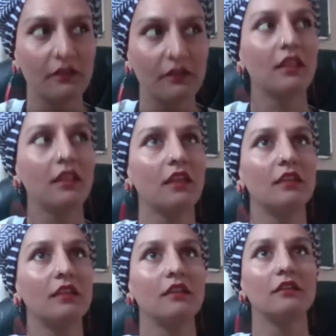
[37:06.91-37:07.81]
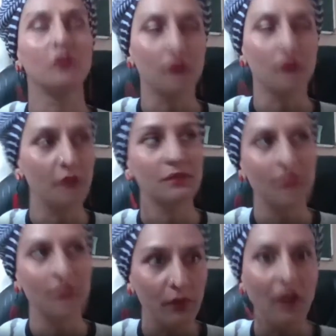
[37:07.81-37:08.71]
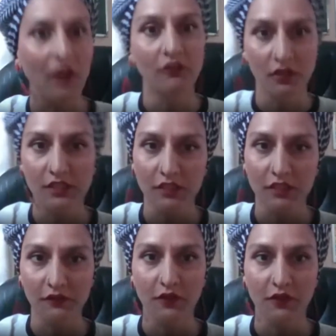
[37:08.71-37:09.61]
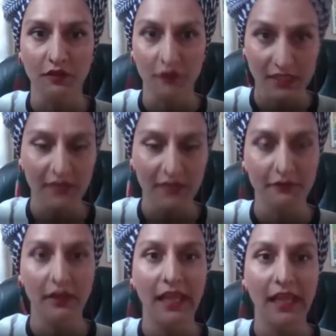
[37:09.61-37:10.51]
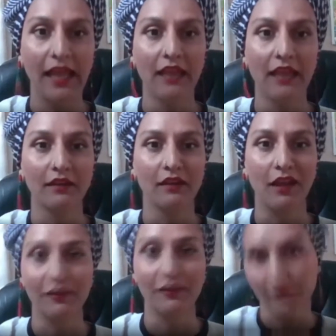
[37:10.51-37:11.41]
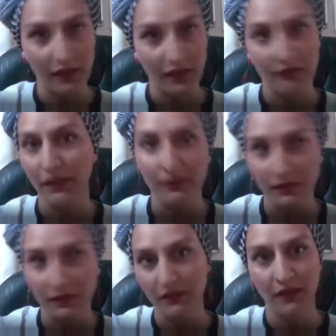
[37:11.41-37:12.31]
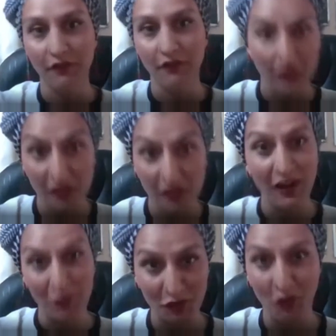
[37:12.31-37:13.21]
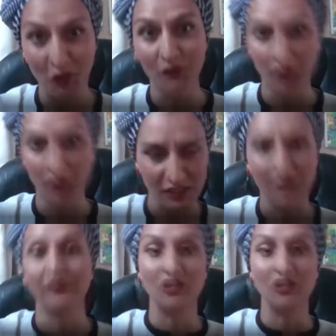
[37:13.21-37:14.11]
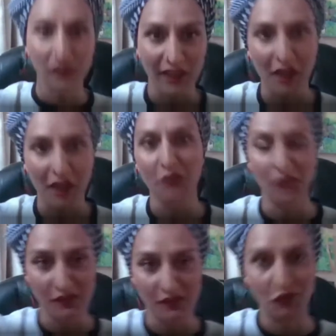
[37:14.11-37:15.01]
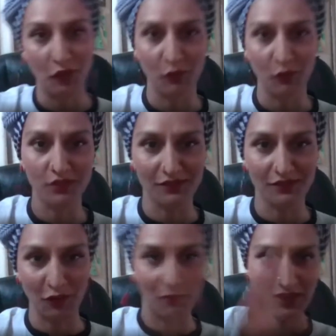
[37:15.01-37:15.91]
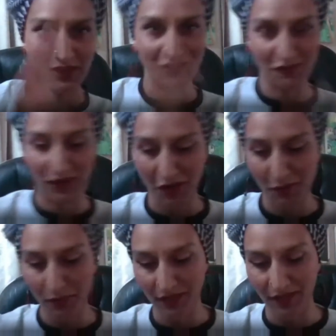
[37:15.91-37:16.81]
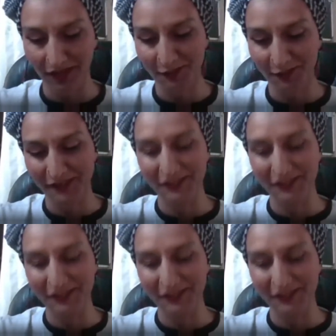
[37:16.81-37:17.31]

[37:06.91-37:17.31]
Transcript: And then, you know, come September, I volunteered for for TIFF, and I uh, my every year I would go and volunteer, and eventually they hired me, and so I was, you know, managing the red carpet, like whatever.